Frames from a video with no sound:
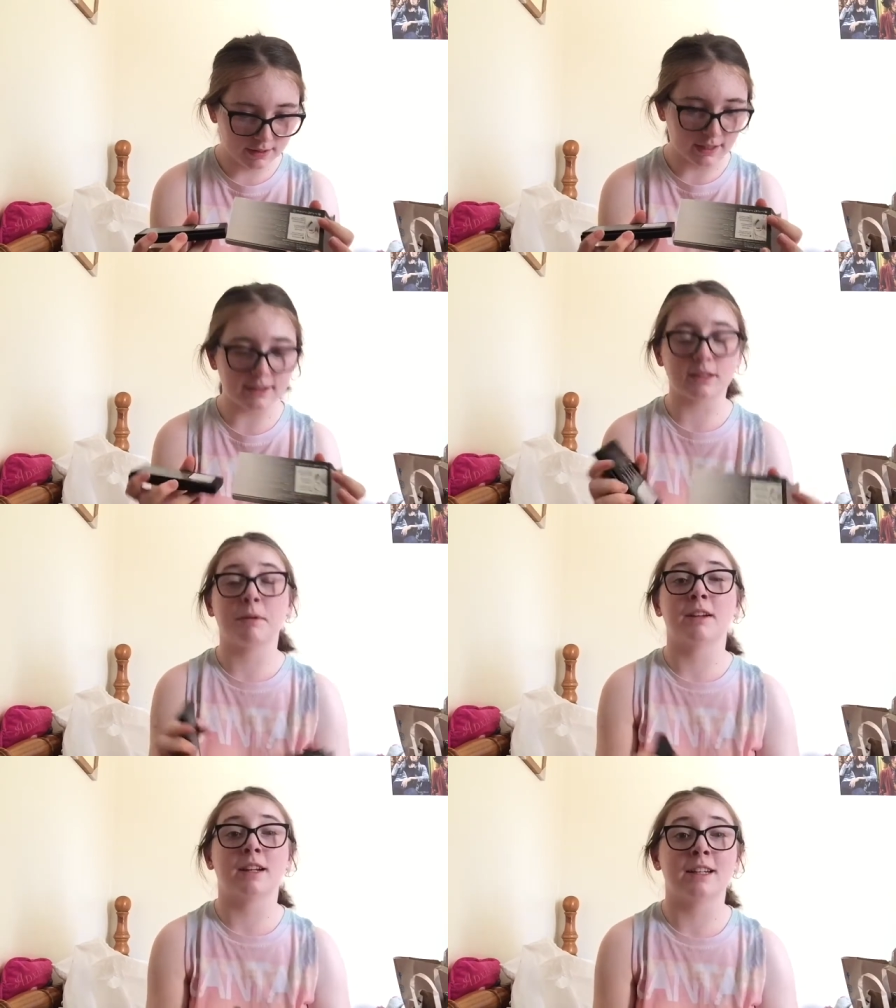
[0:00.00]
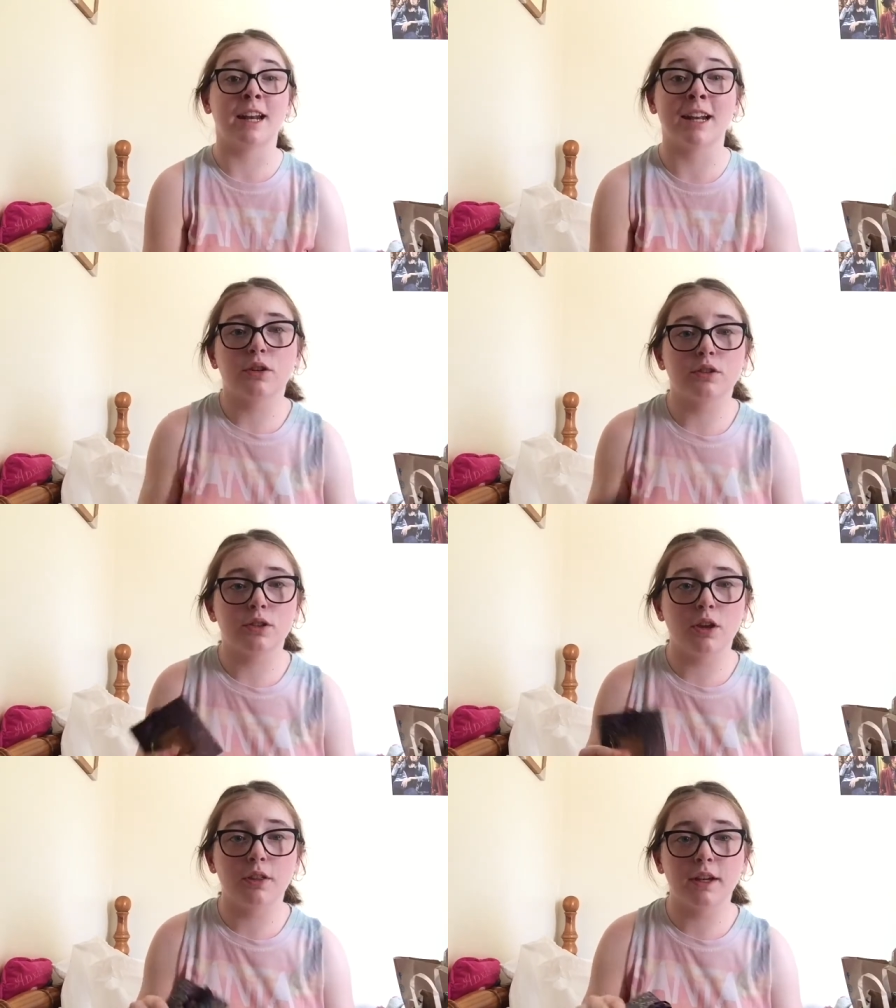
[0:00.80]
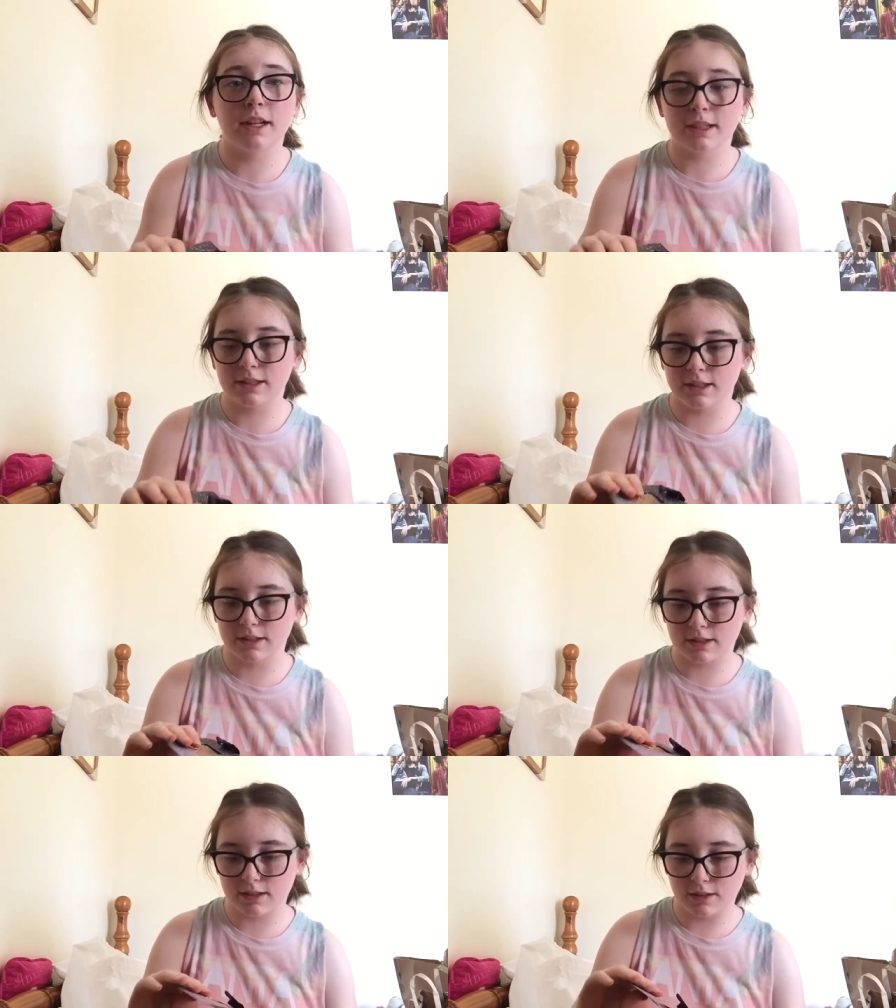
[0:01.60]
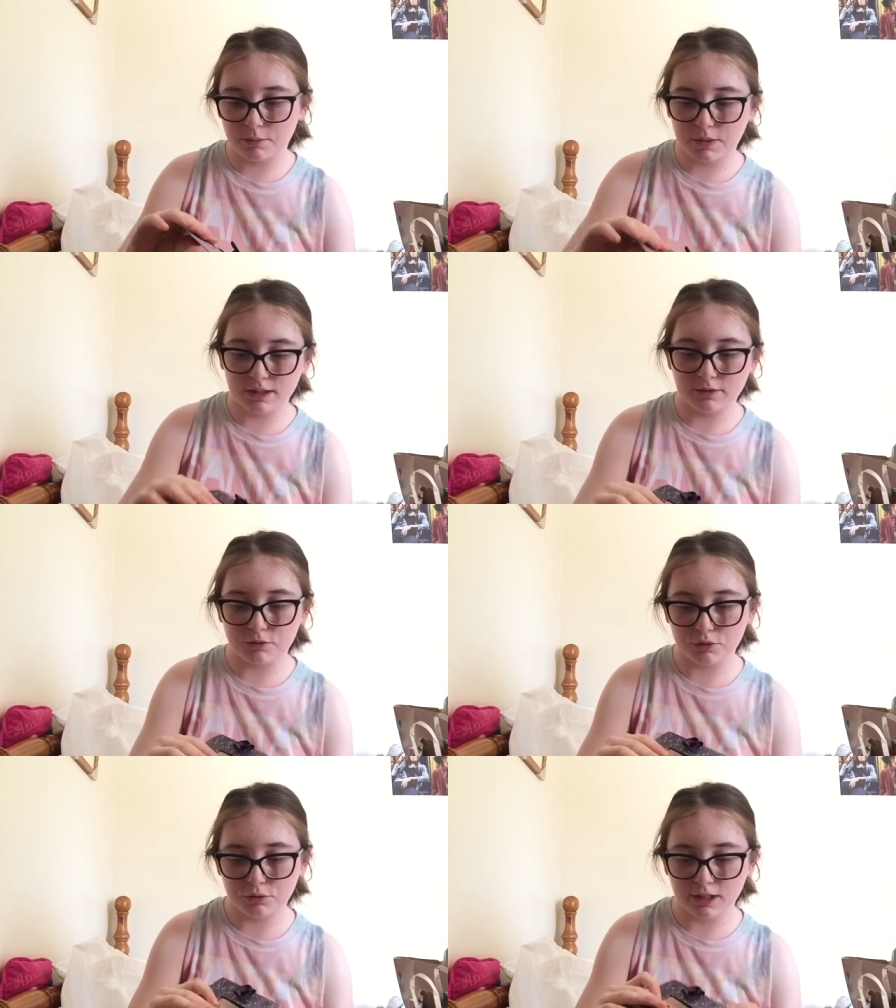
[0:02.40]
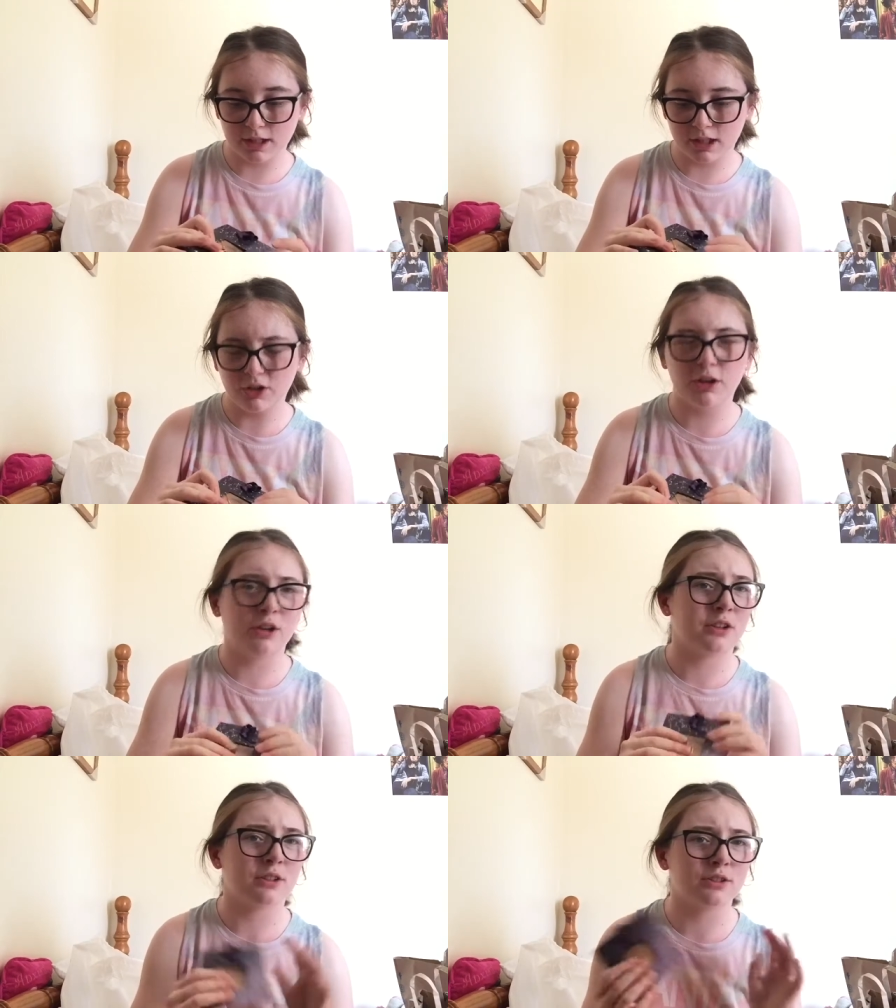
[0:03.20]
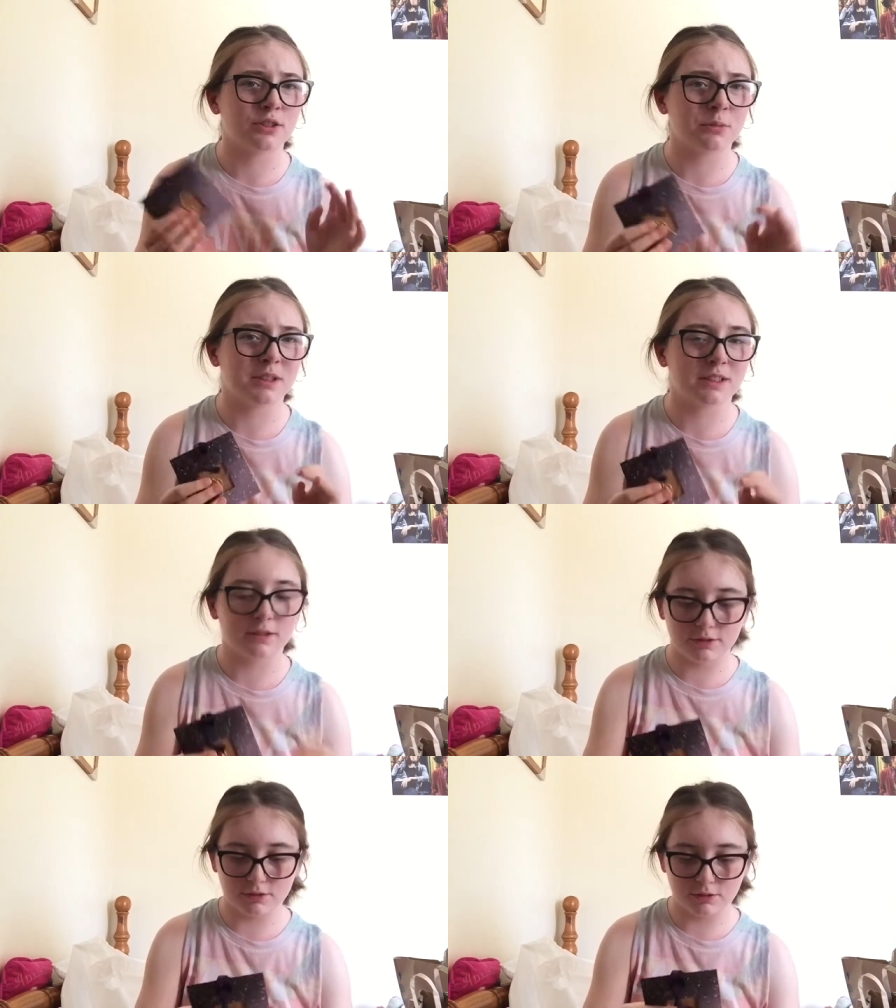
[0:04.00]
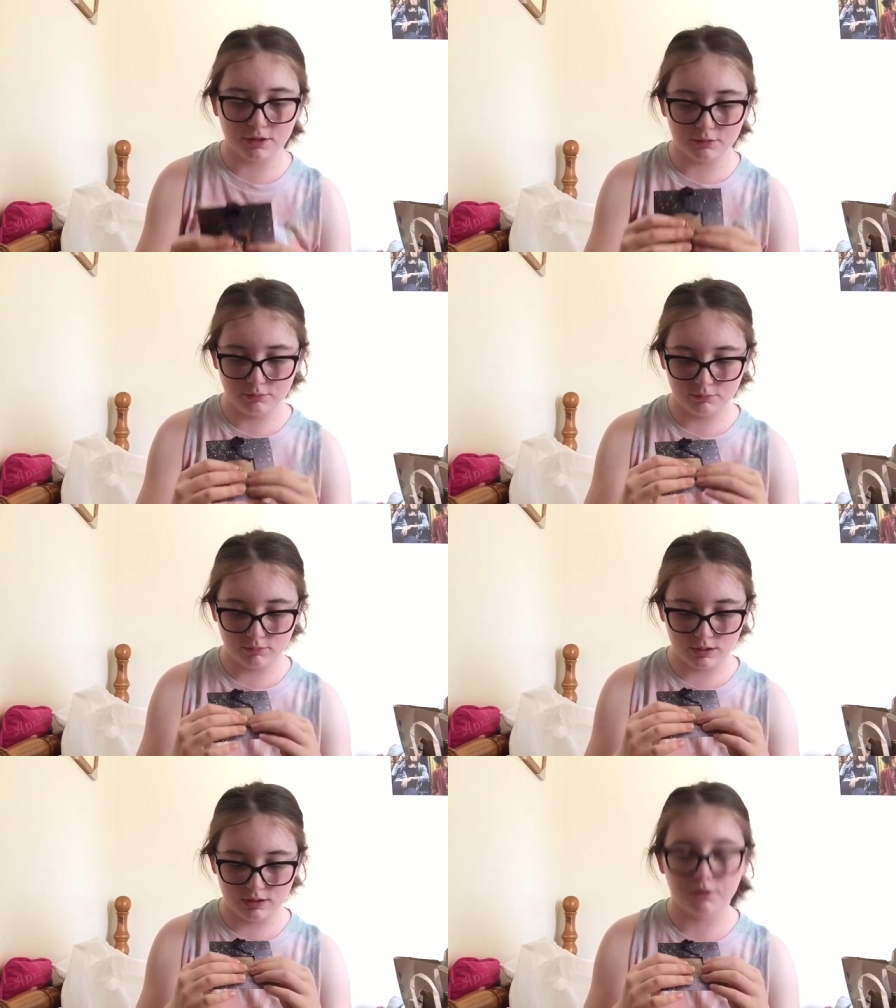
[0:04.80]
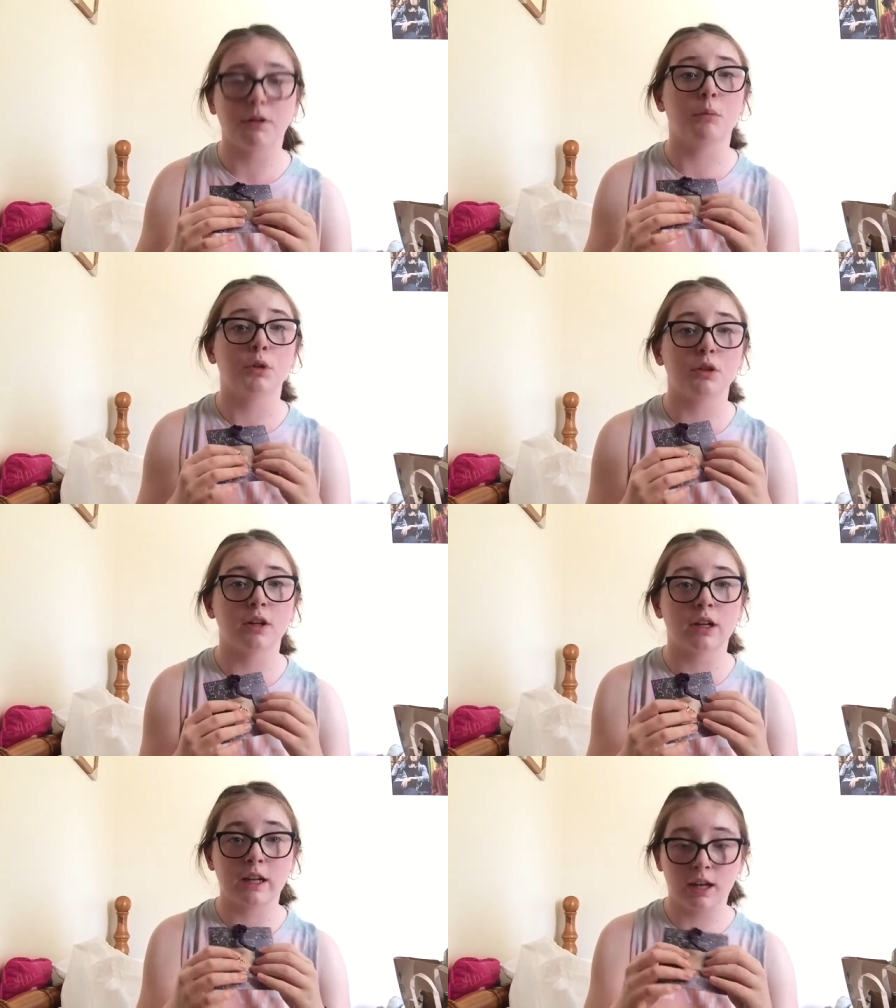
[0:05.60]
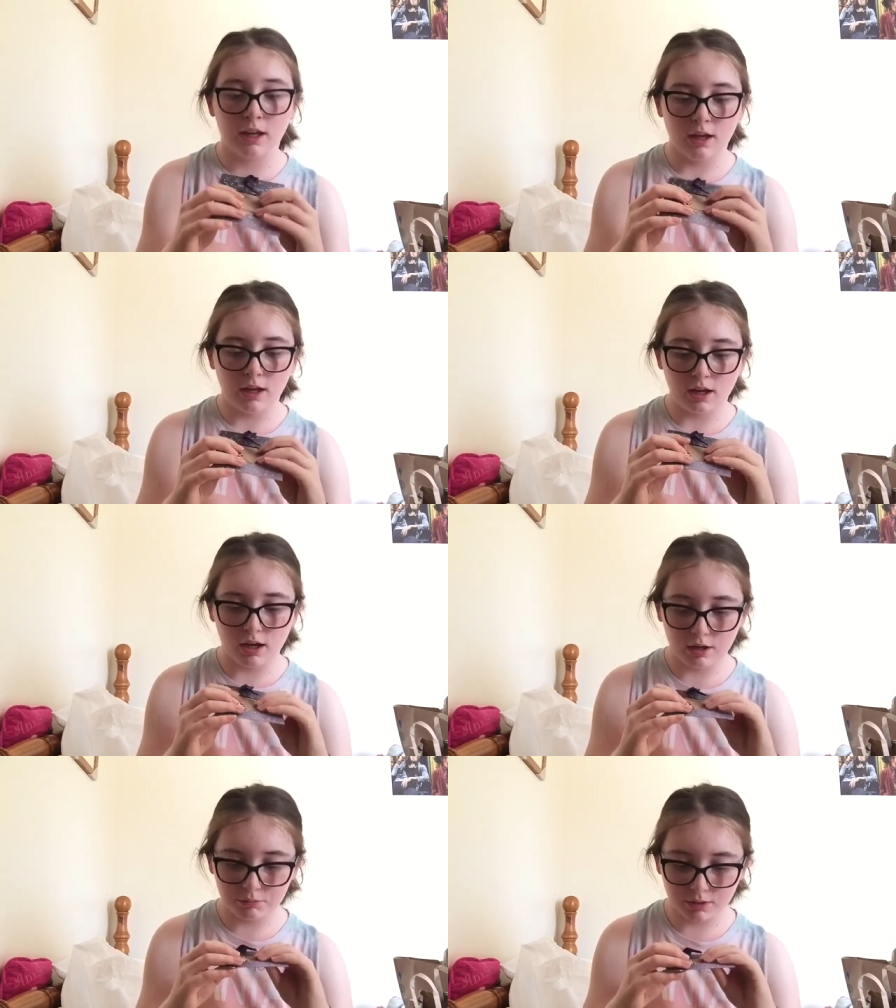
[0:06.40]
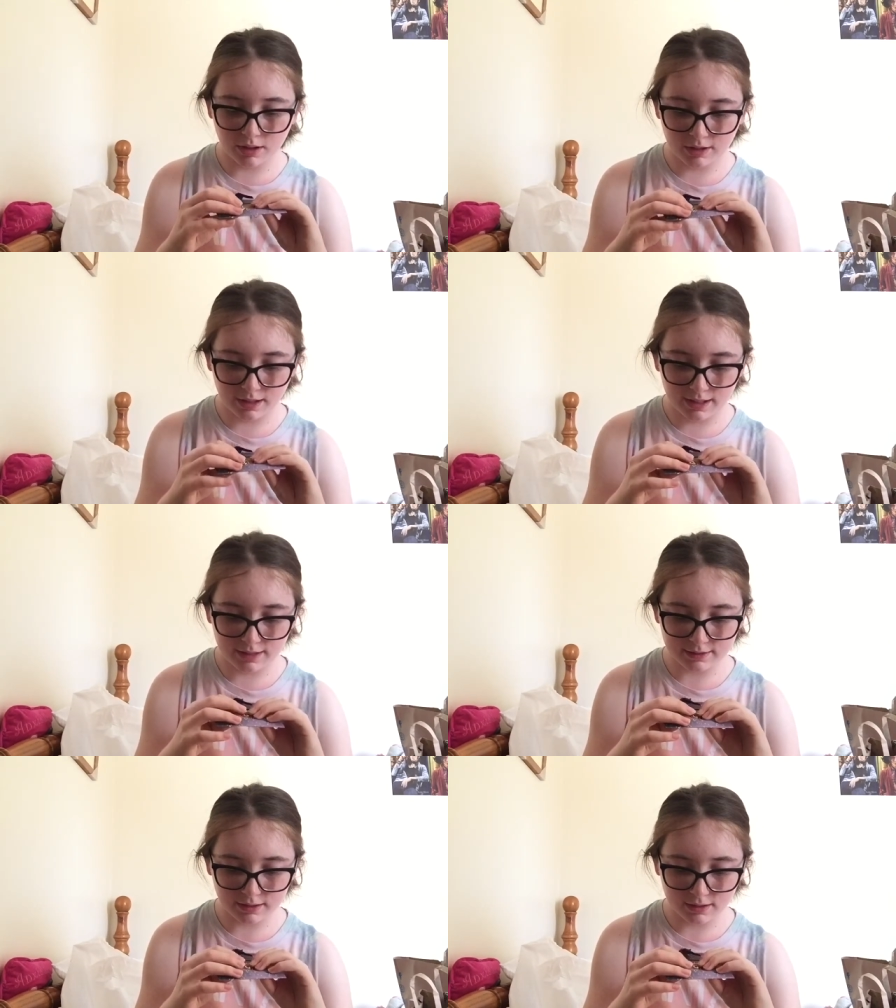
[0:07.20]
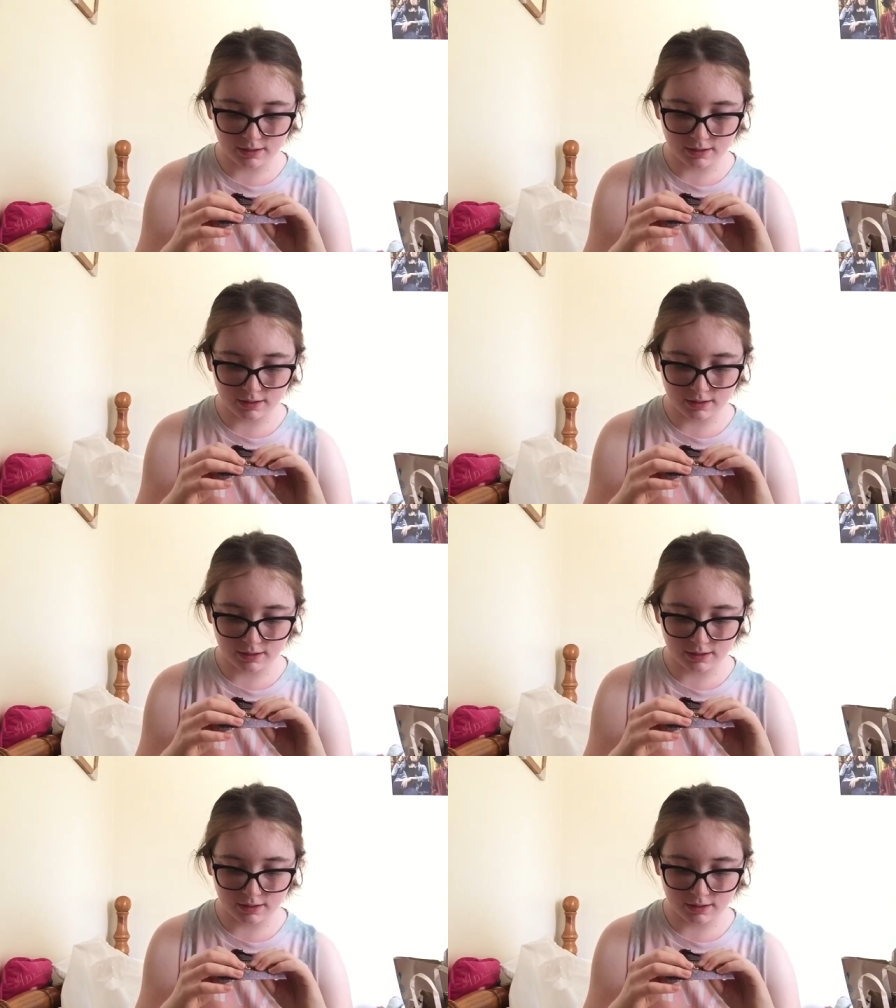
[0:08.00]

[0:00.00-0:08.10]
yeah 6 pounds so the next piece of jewellery oh you I only got two pieces of jewellery from New Look uh, were these